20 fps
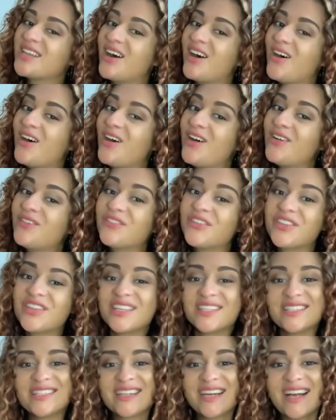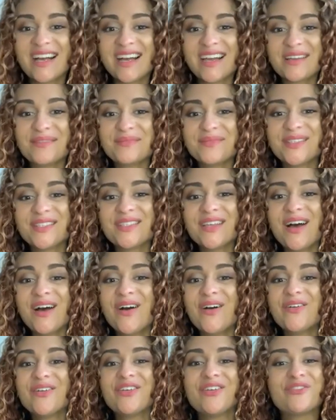all for this time.
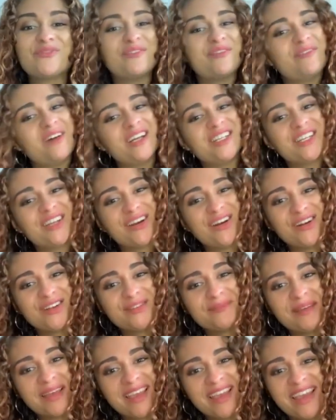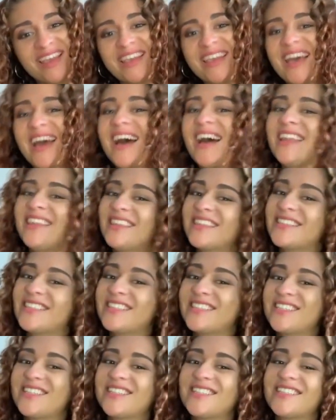So you've been watching Curls by Kit Kat. This
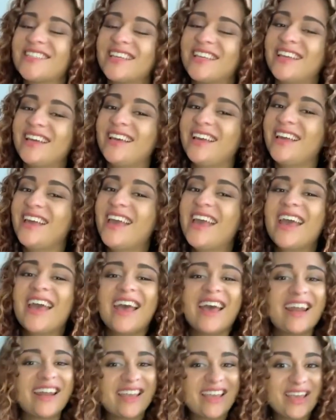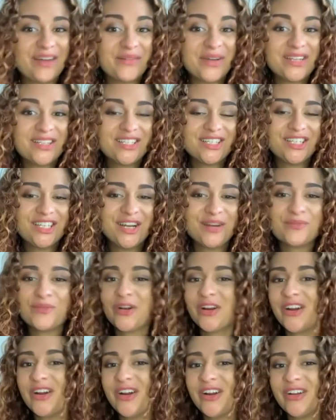is Justina, and I can't wait to share more
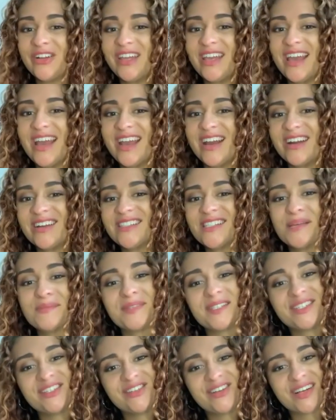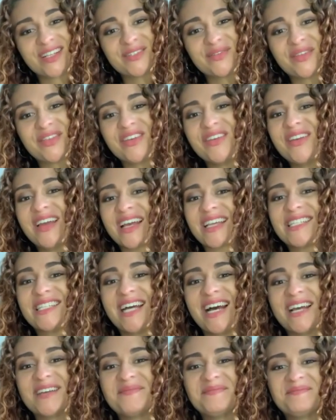curly hair tips and tricks with you next
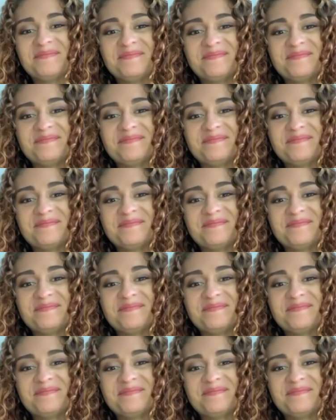time.